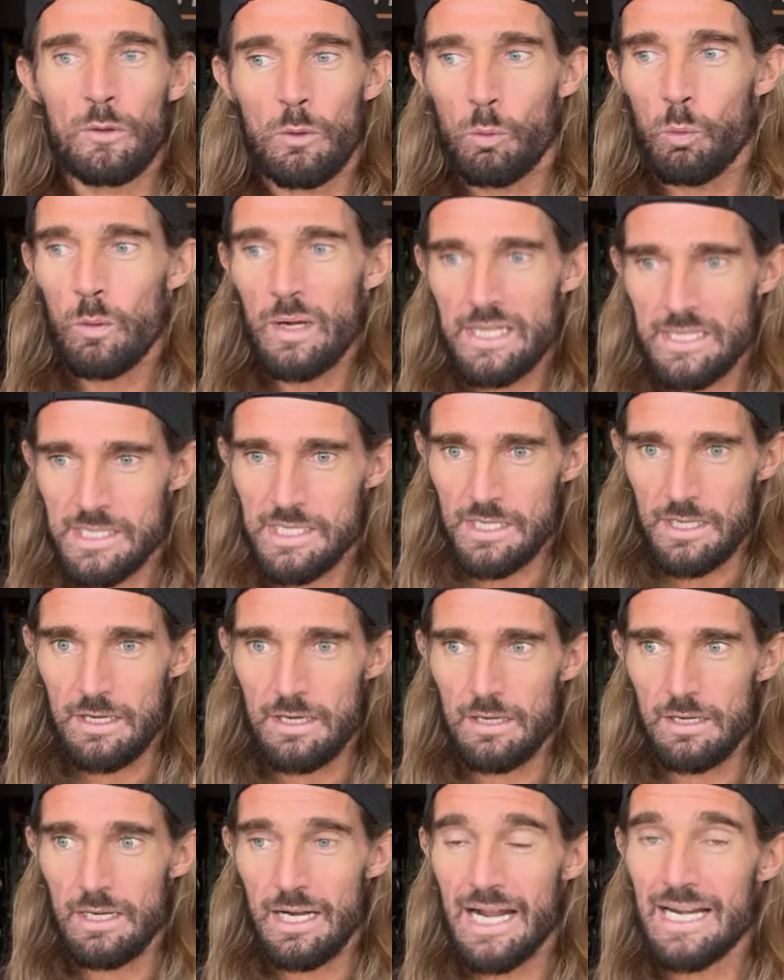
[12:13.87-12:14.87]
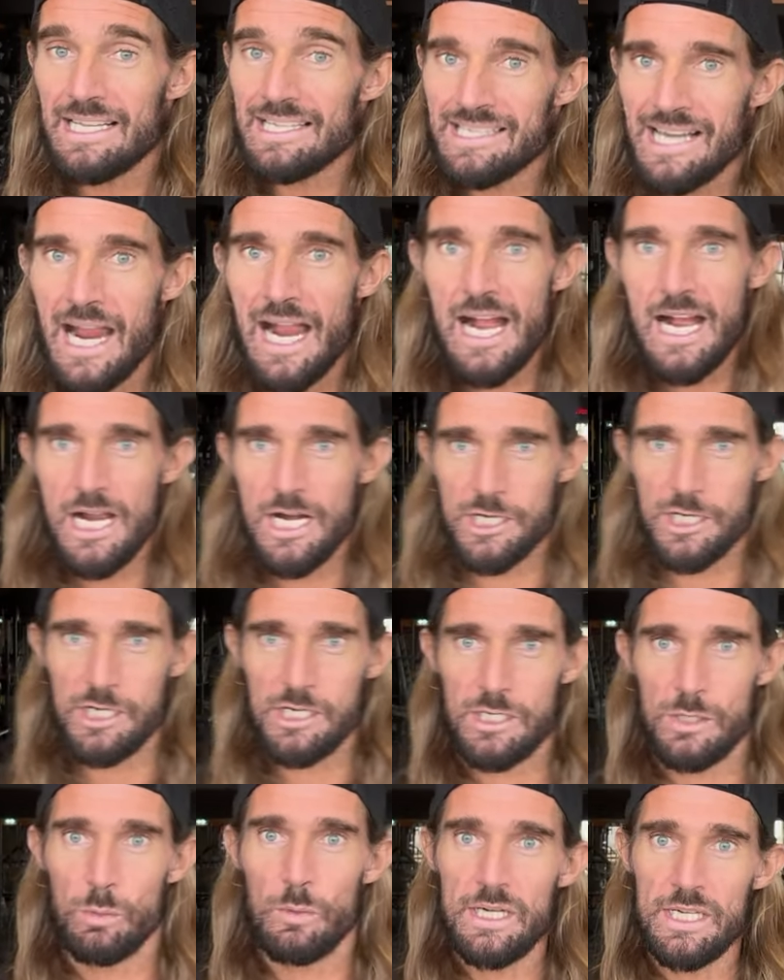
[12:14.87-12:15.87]
the winter, and it's harsh
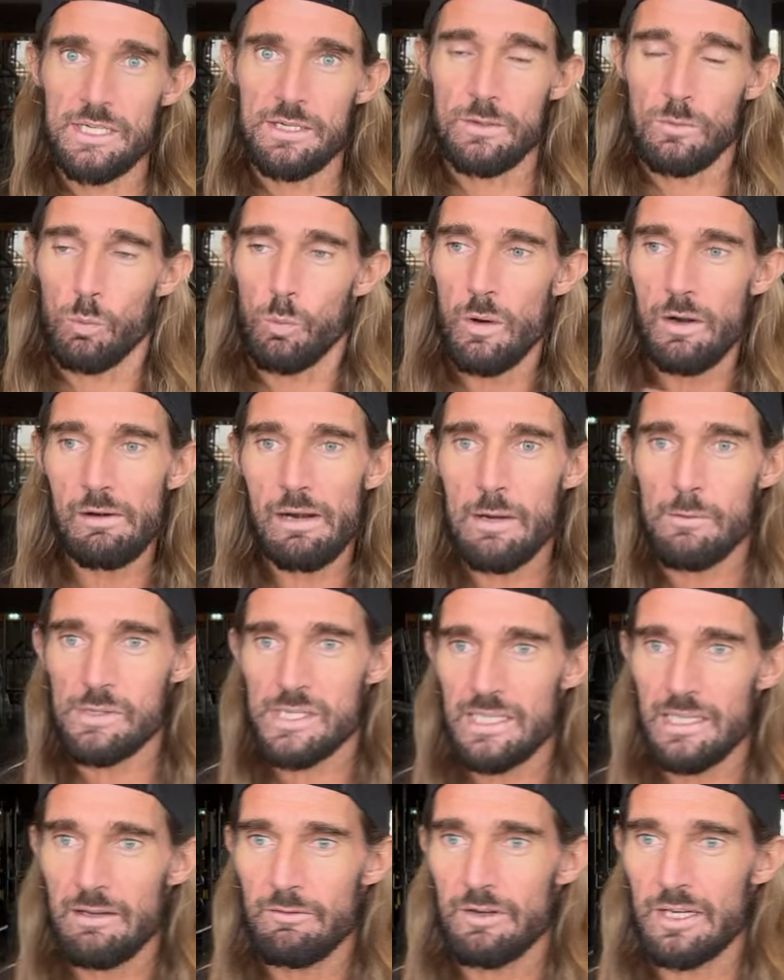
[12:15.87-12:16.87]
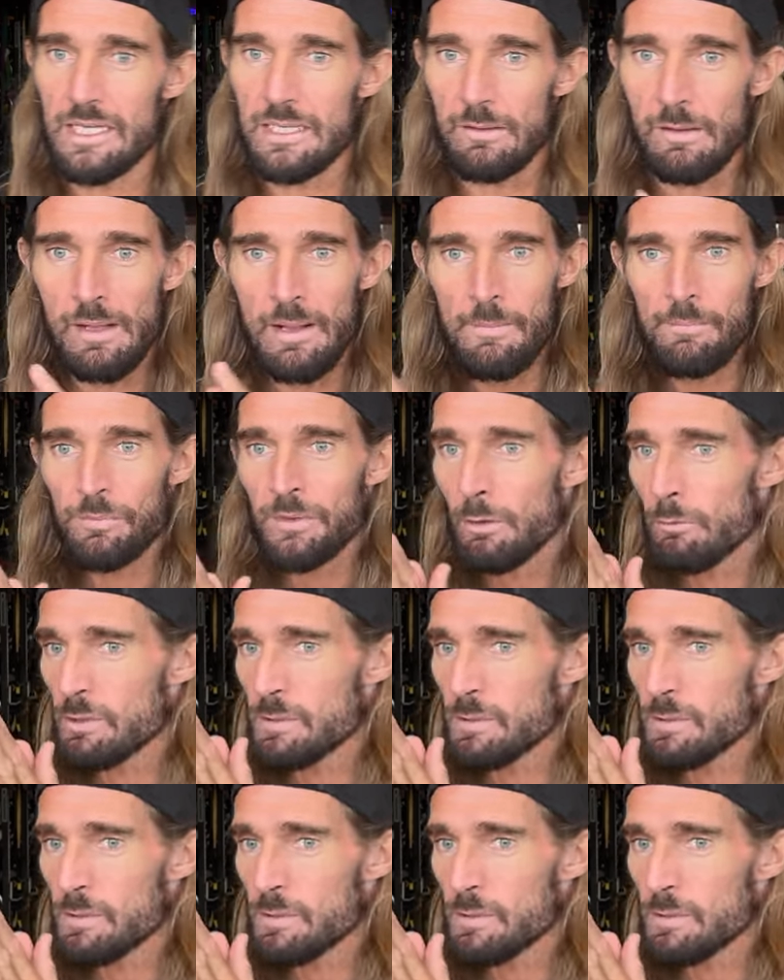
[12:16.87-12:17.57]
in Sweden, where I was living, it